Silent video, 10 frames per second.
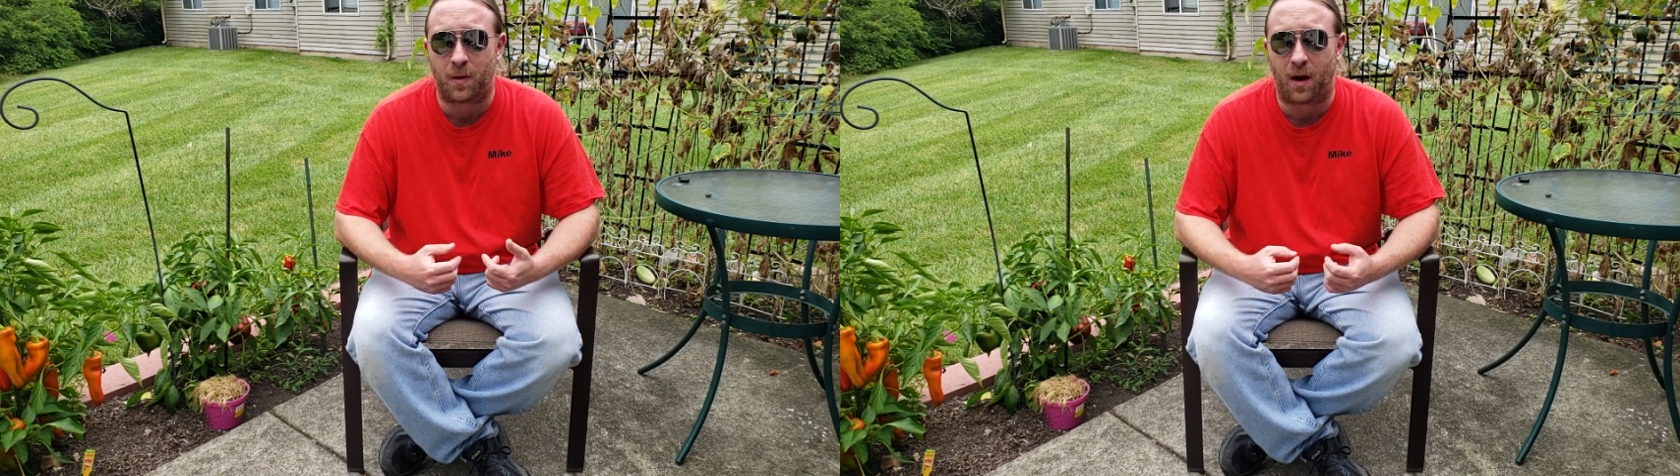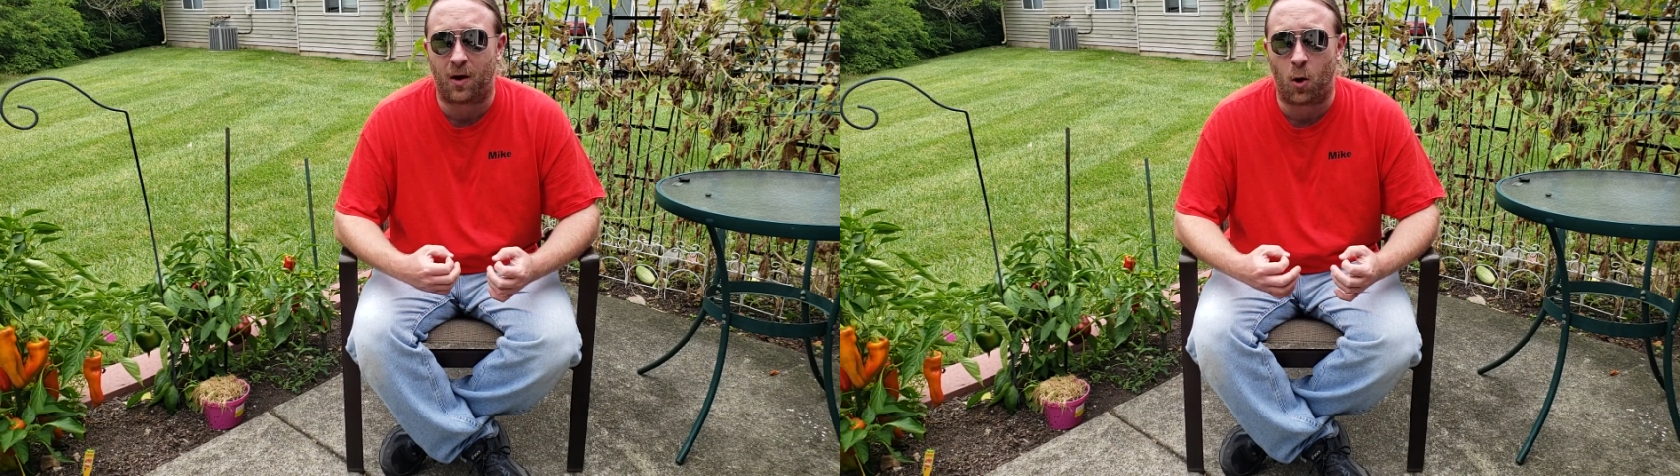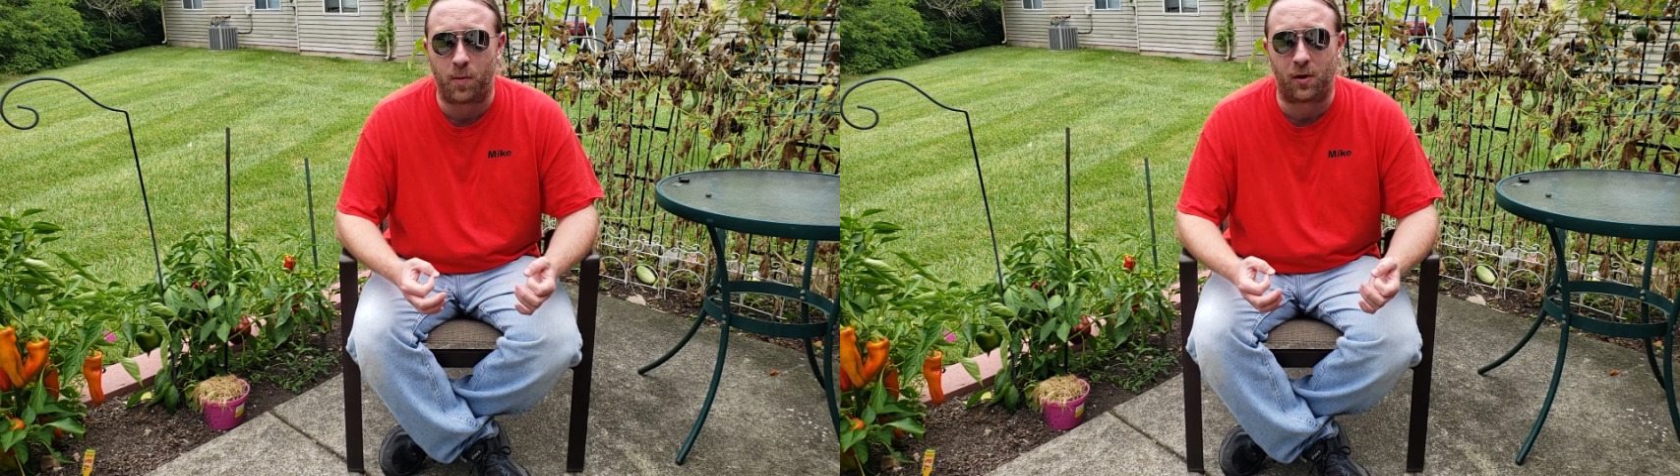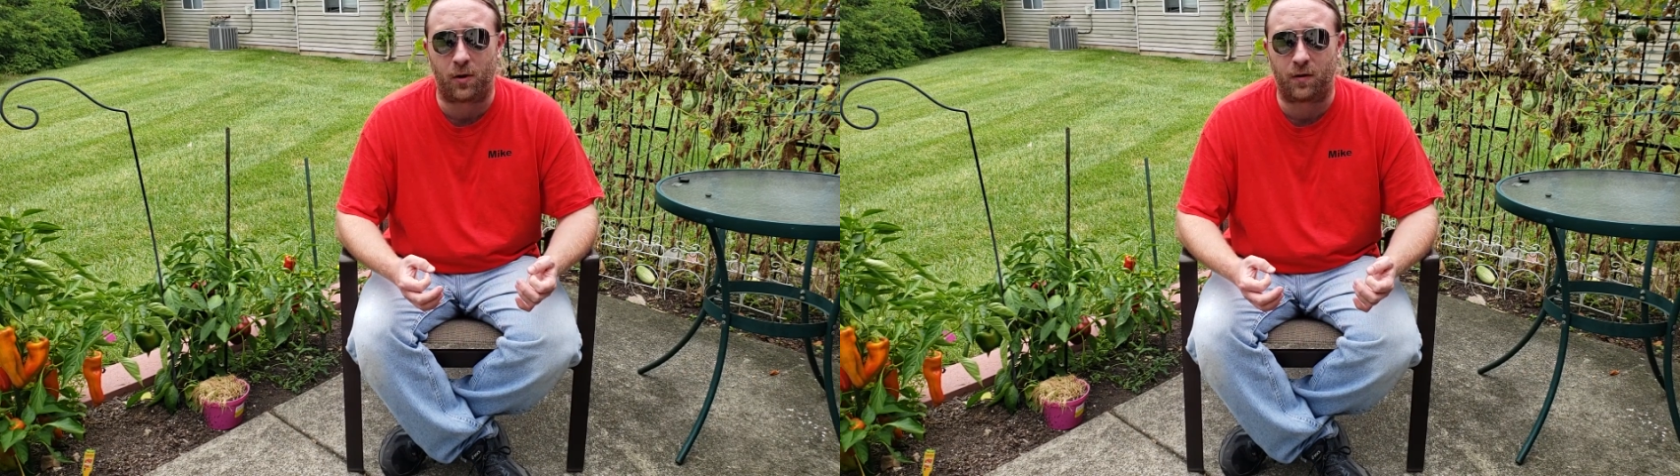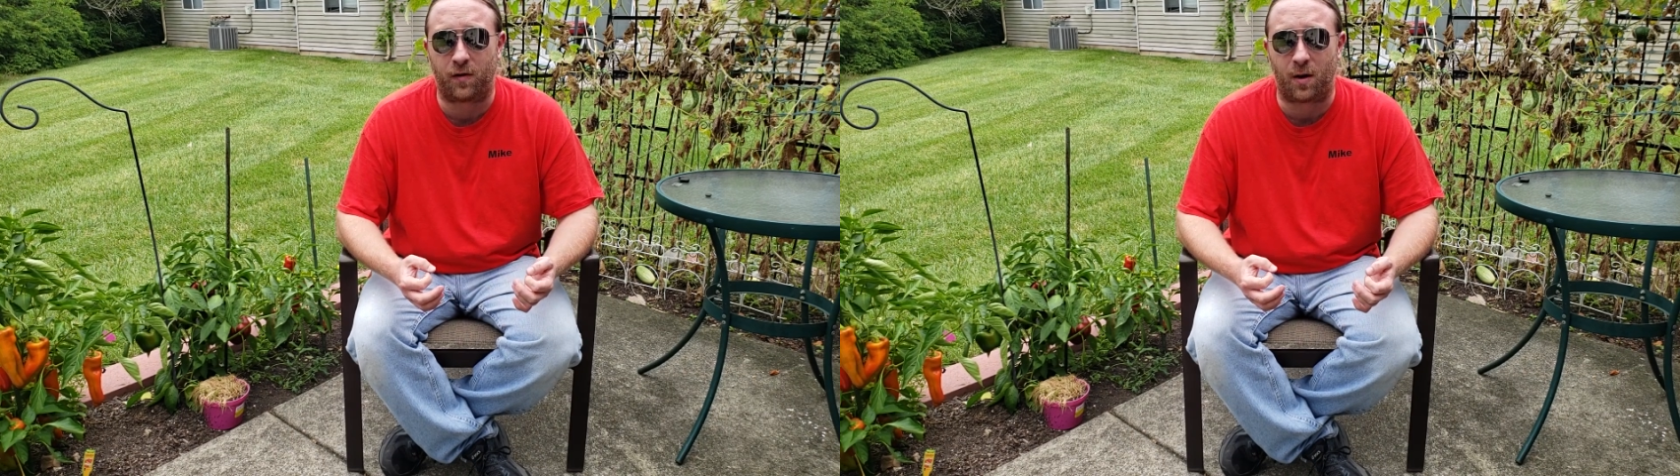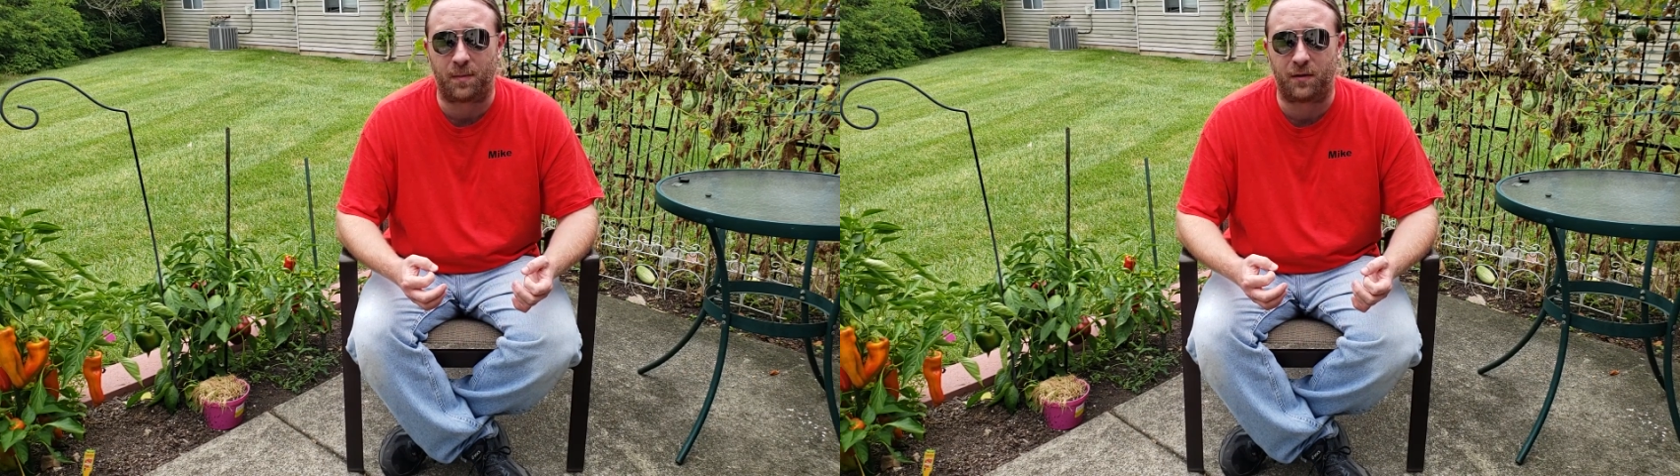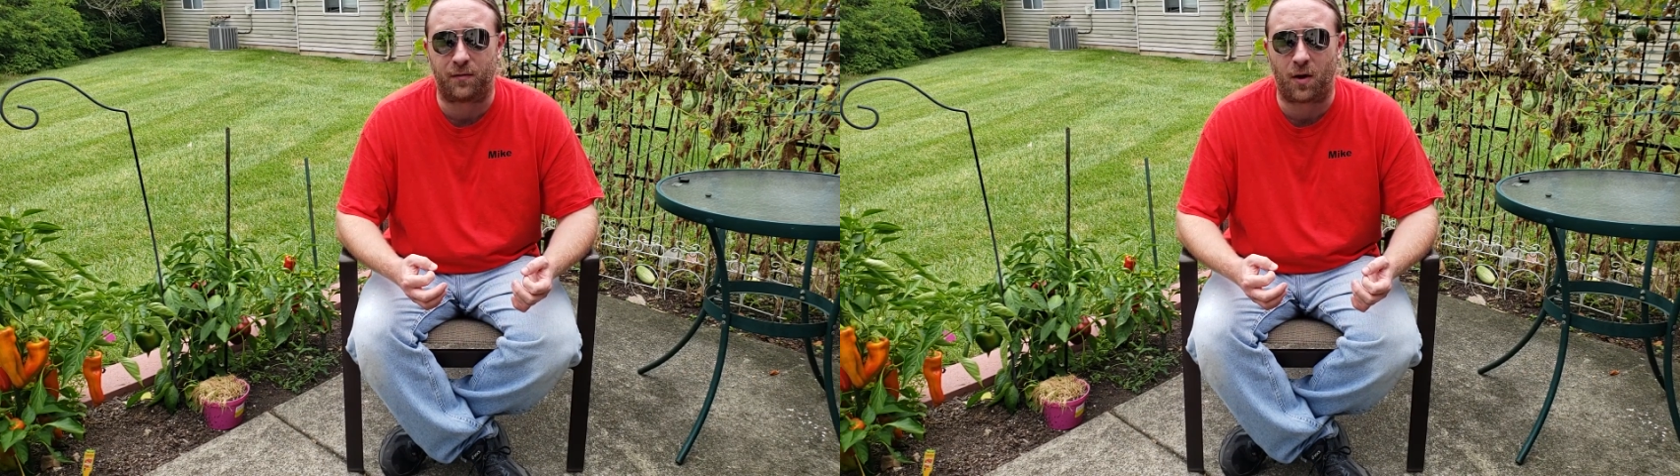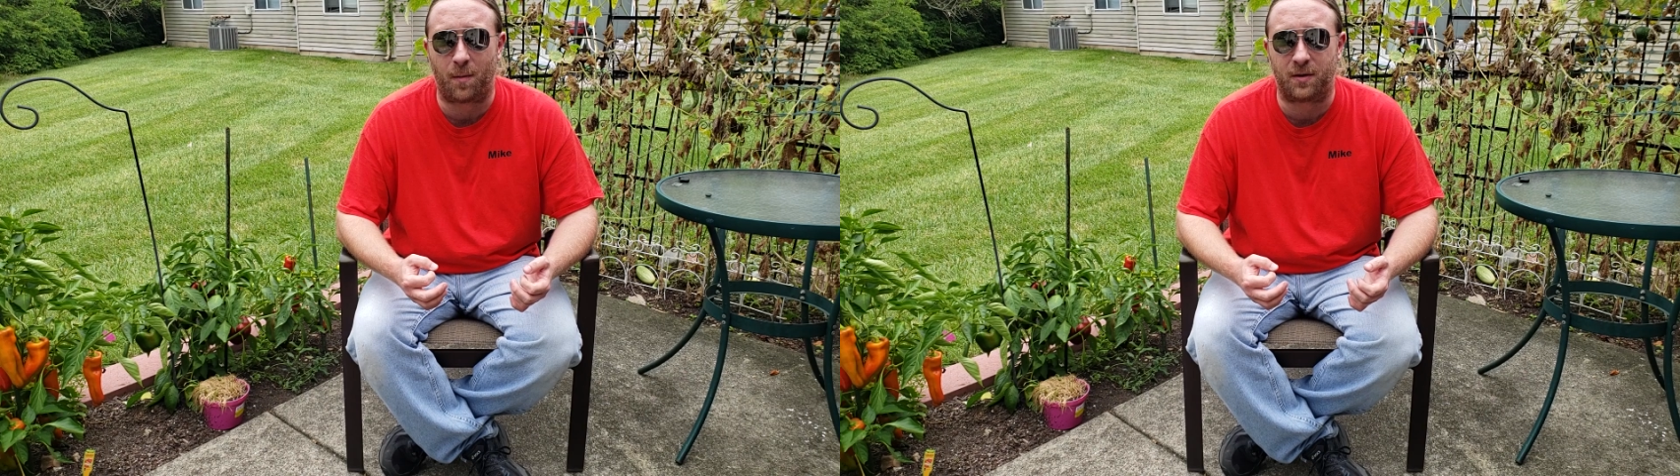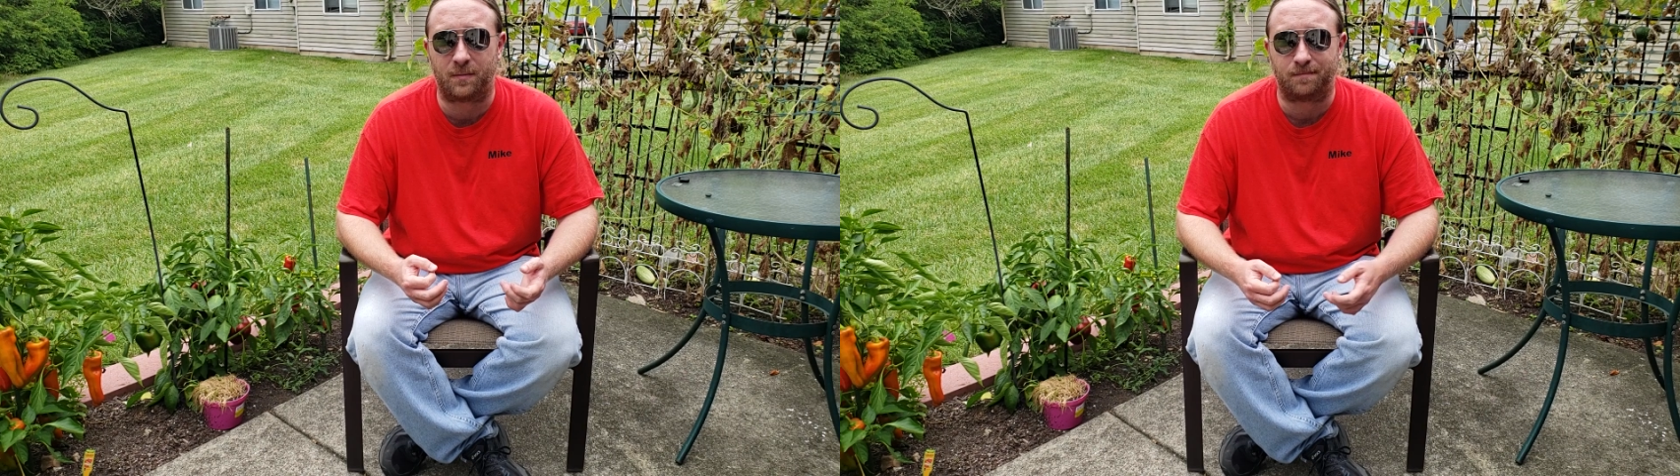I hope you learned something from it,